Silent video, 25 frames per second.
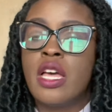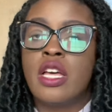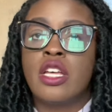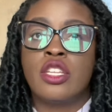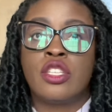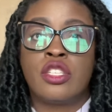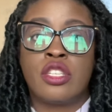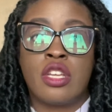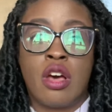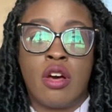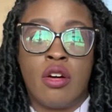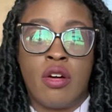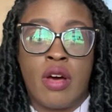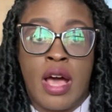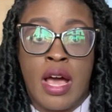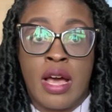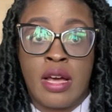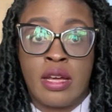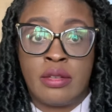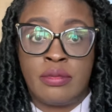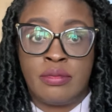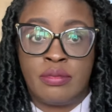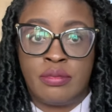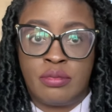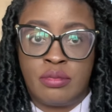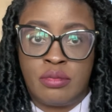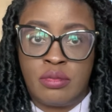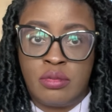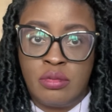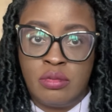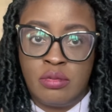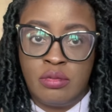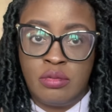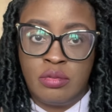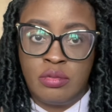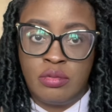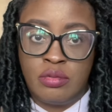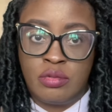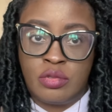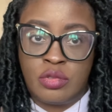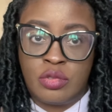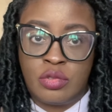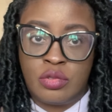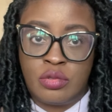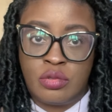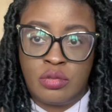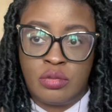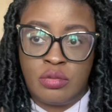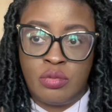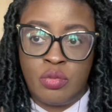So I
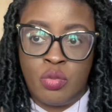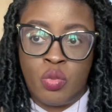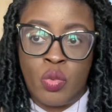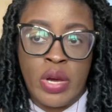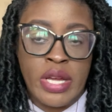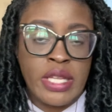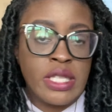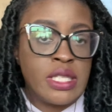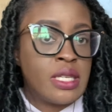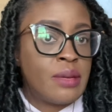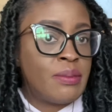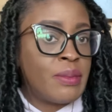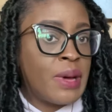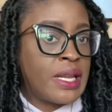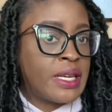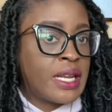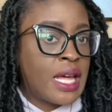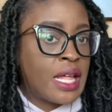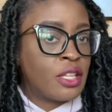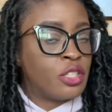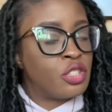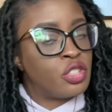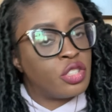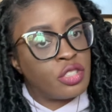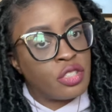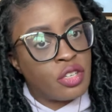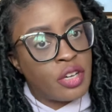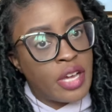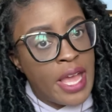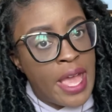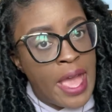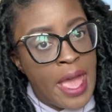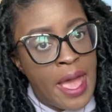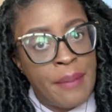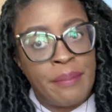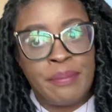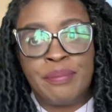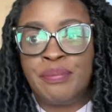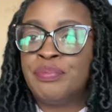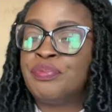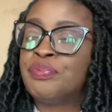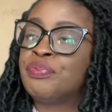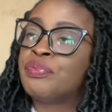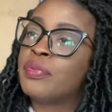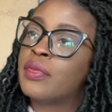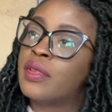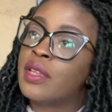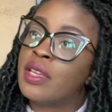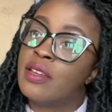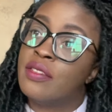went to my Dollar General app,
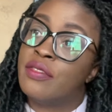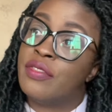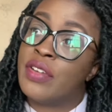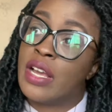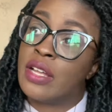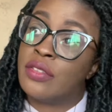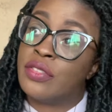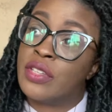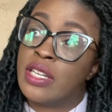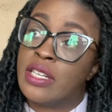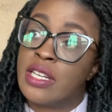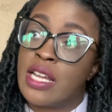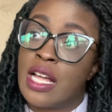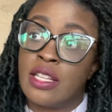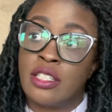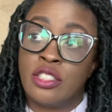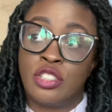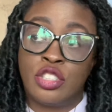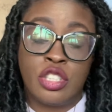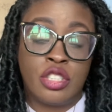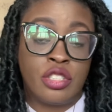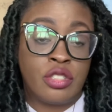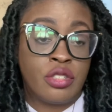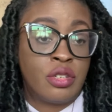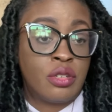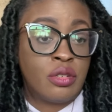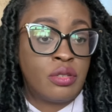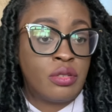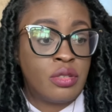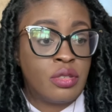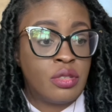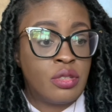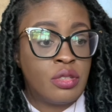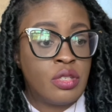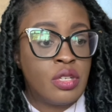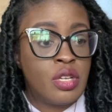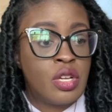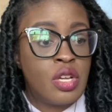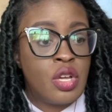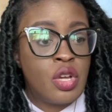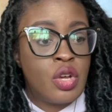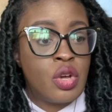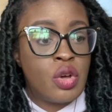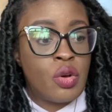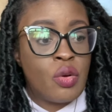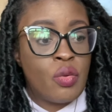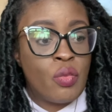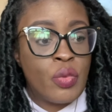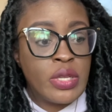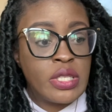found that Dollar General,
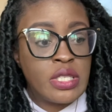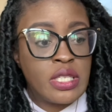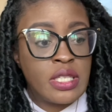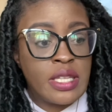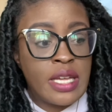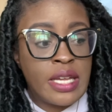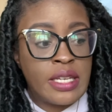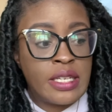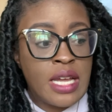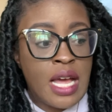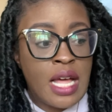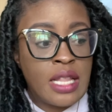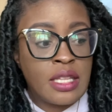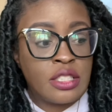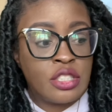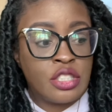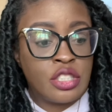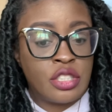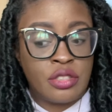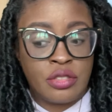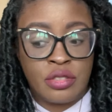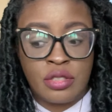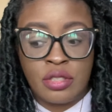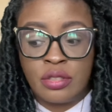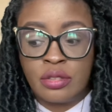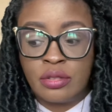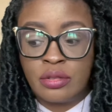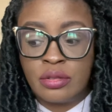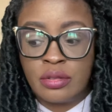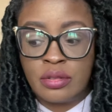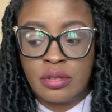went to that Dollar General,